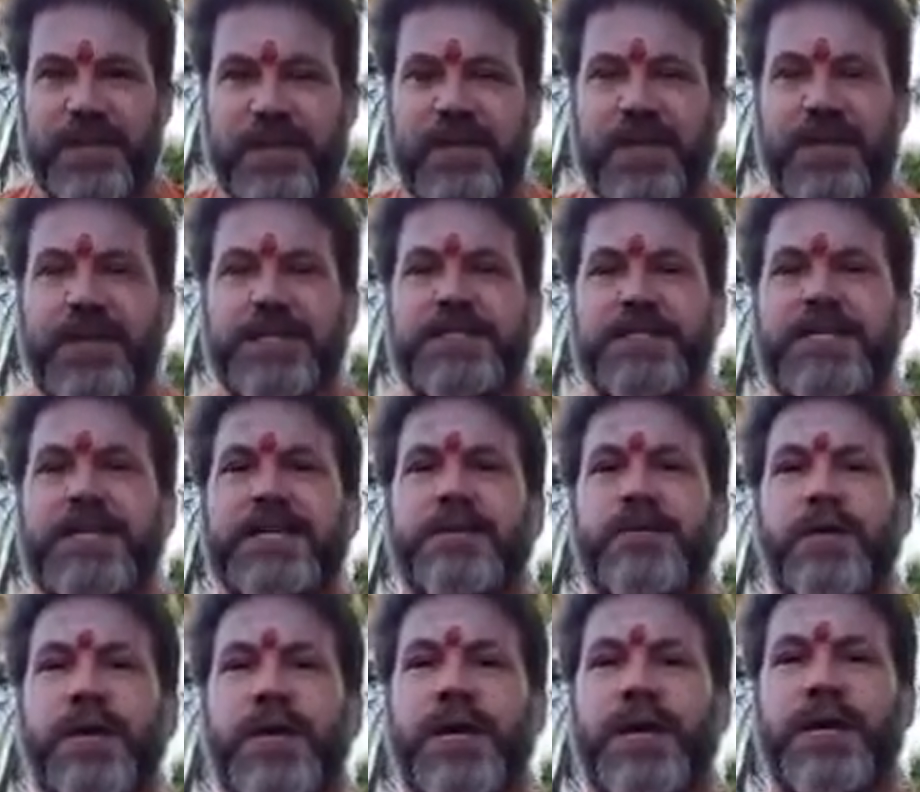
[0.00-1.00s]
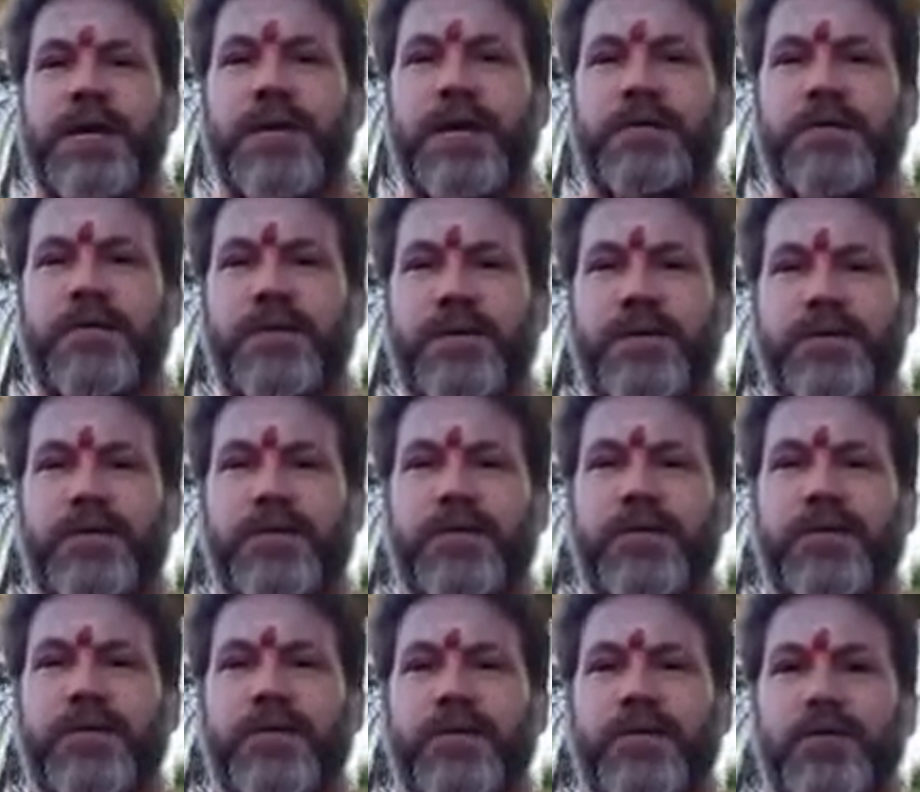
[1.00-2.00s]
Let's sit quietly for a
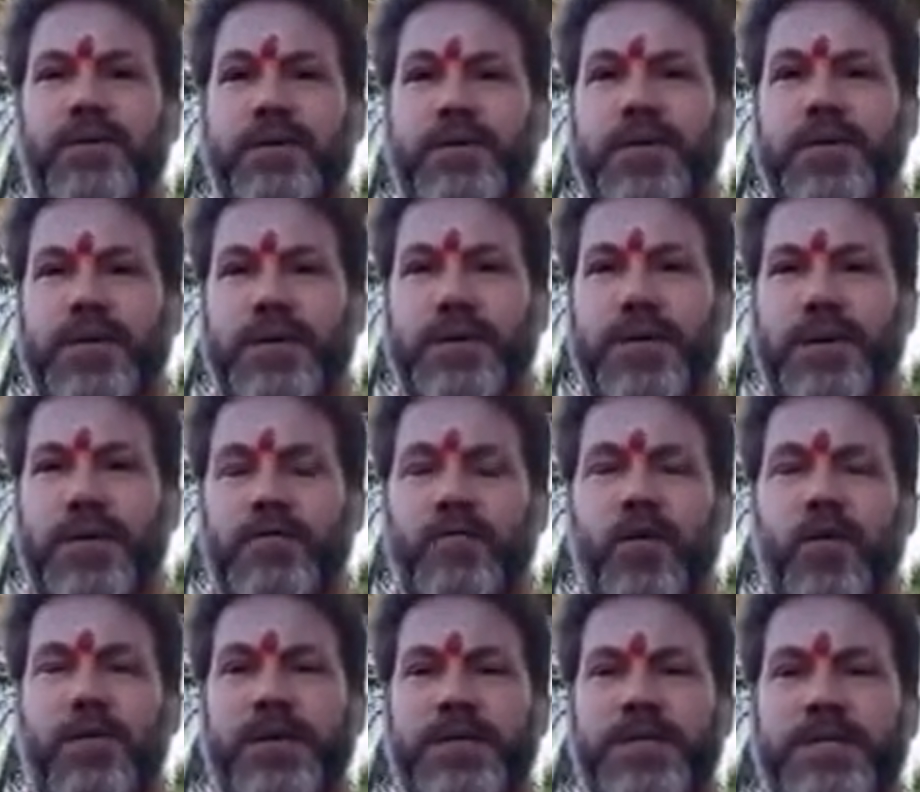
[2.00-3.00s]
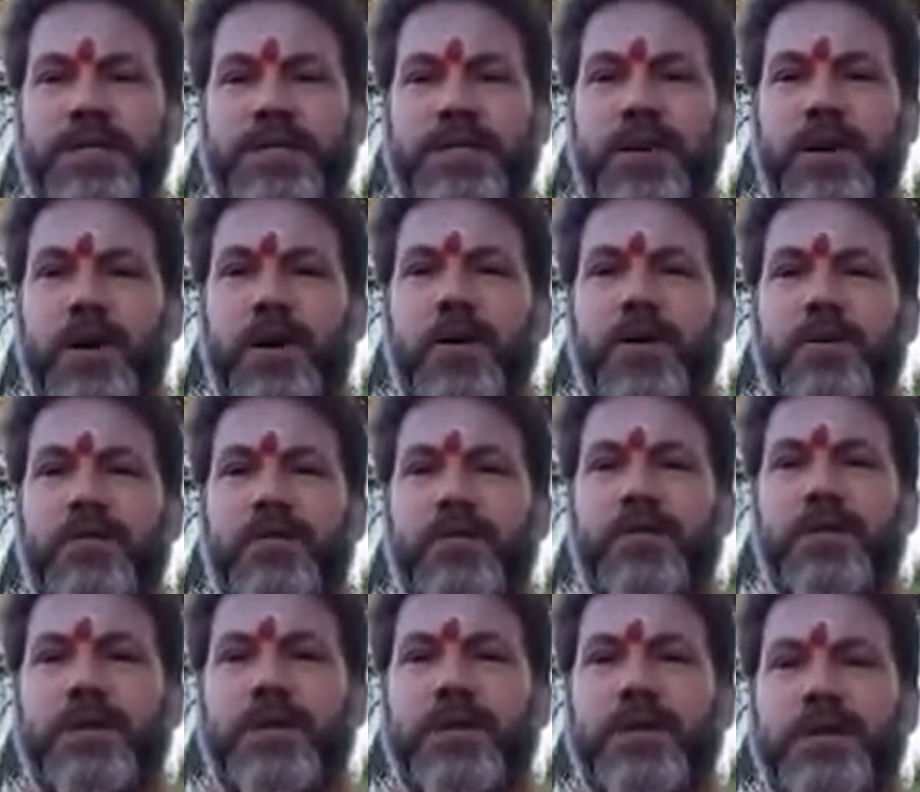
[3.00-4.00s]
few moments of
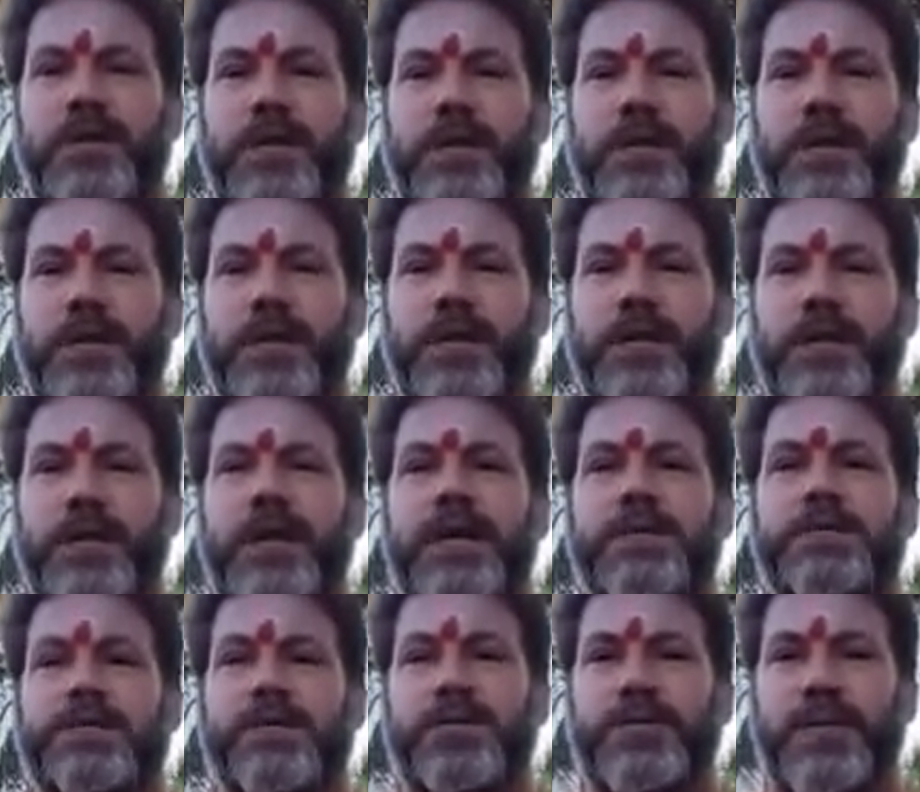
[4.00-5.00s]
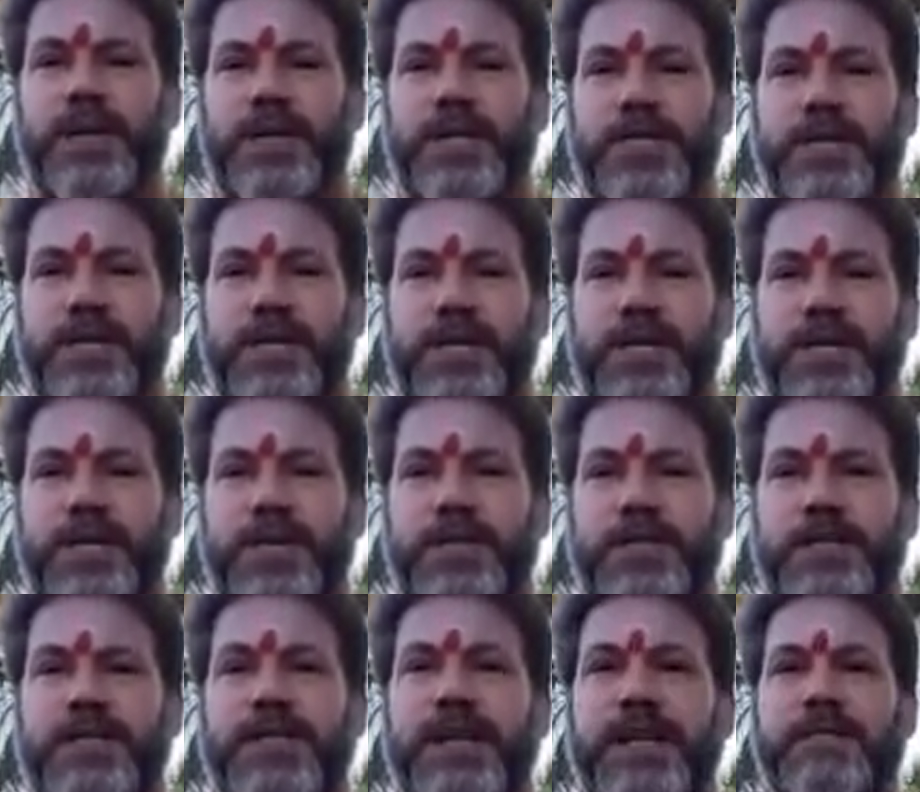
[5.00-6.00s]
introspectional
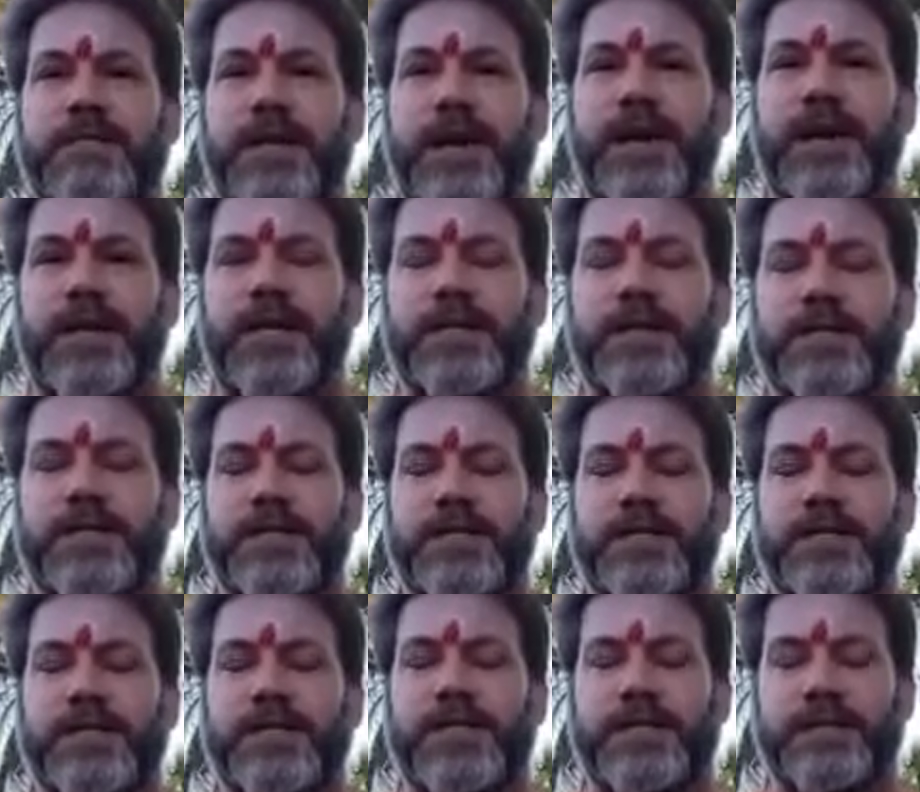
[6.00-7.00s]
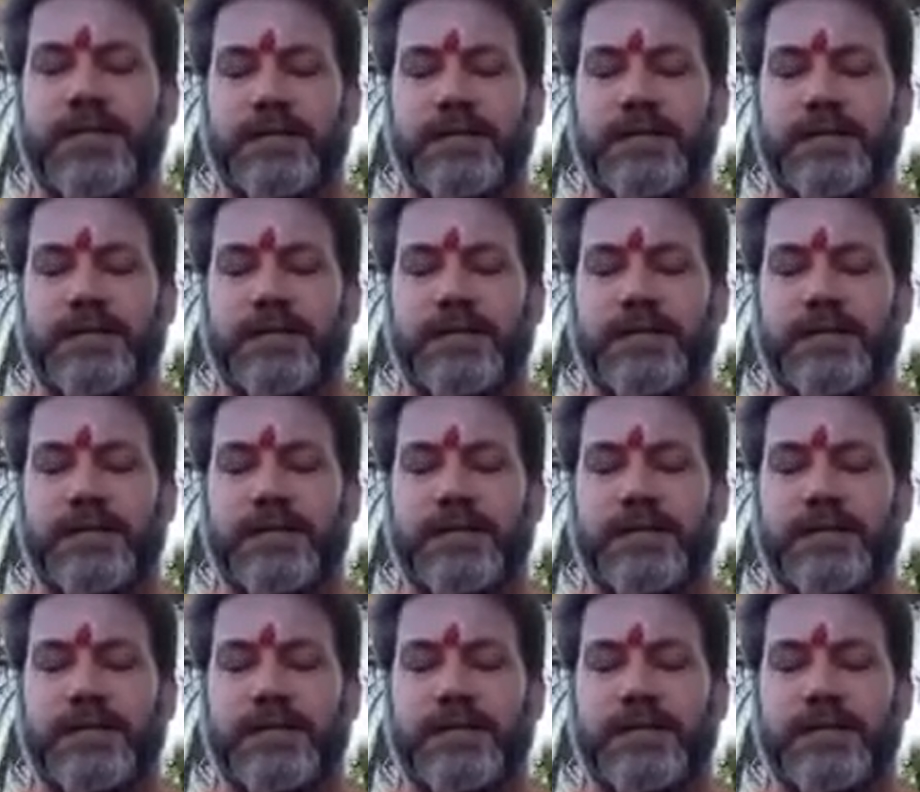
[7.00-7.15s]
self-analysis.